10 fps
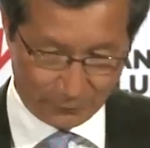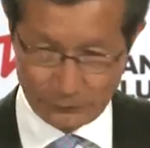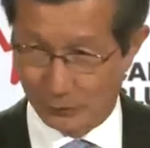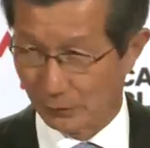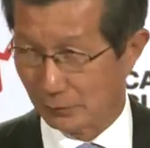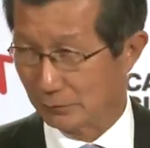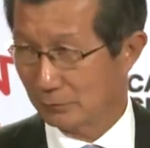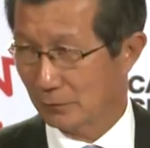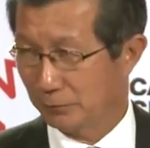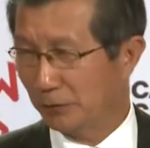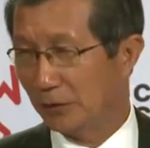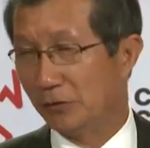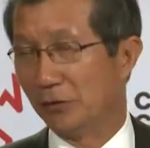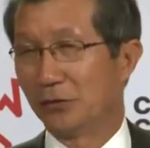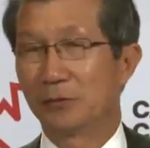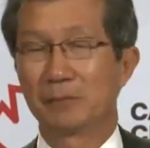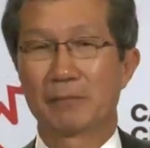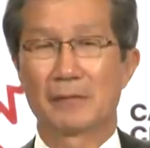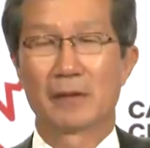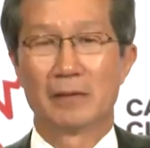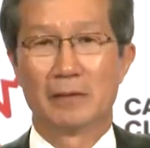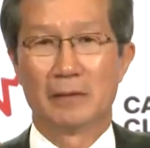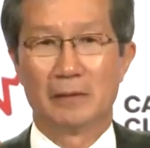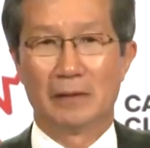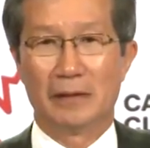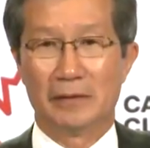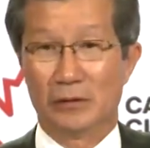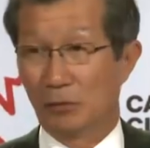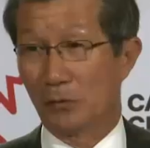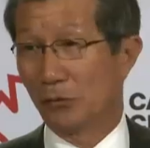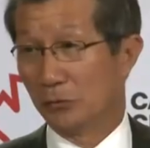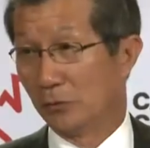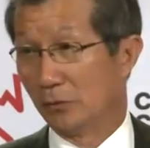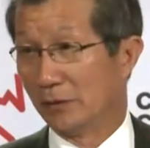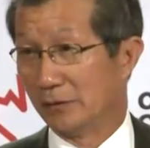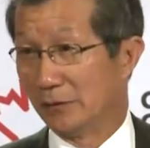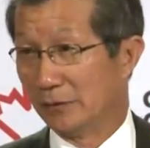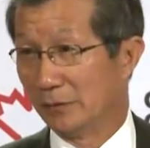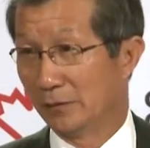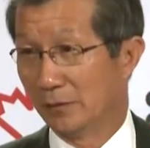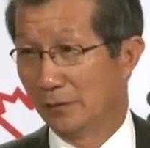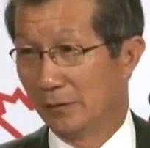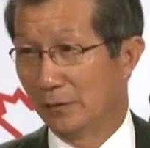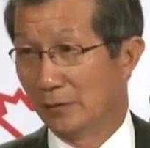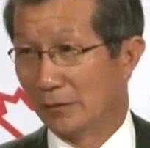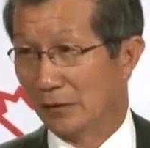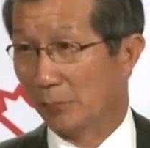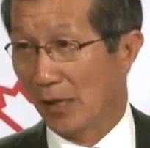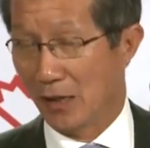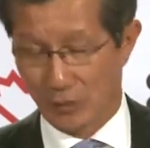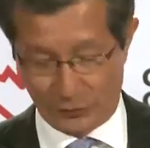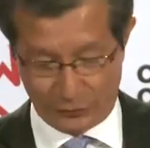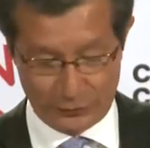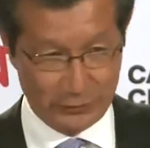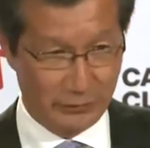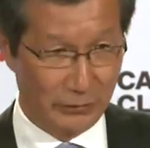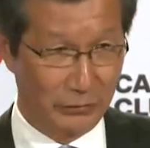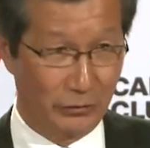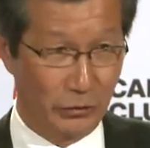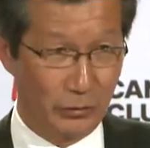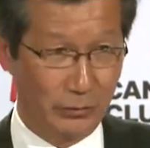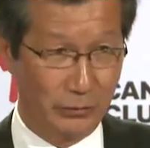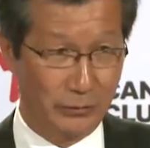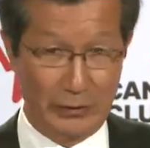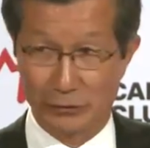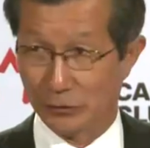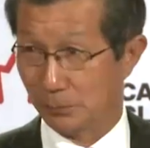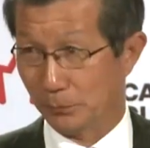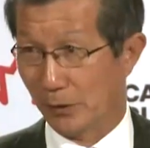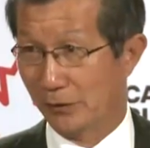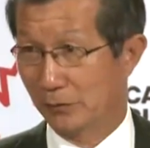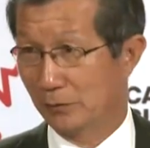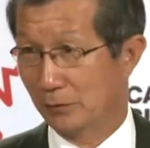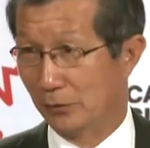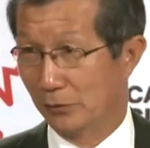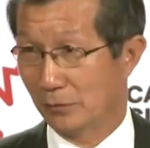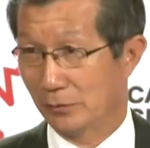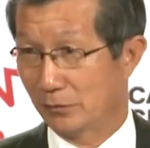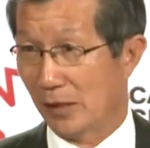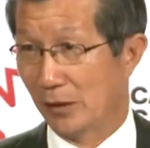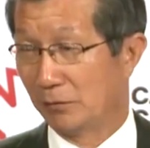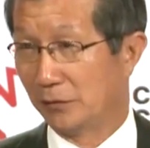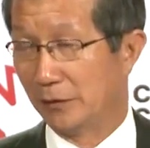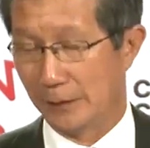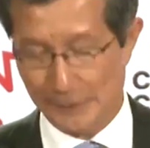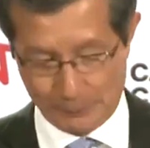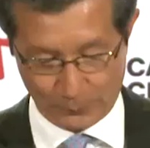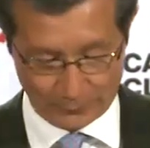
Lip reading: for 15 years. And then, of course, you know that down the Bahamas, you know, the sun is bright, it shines every day.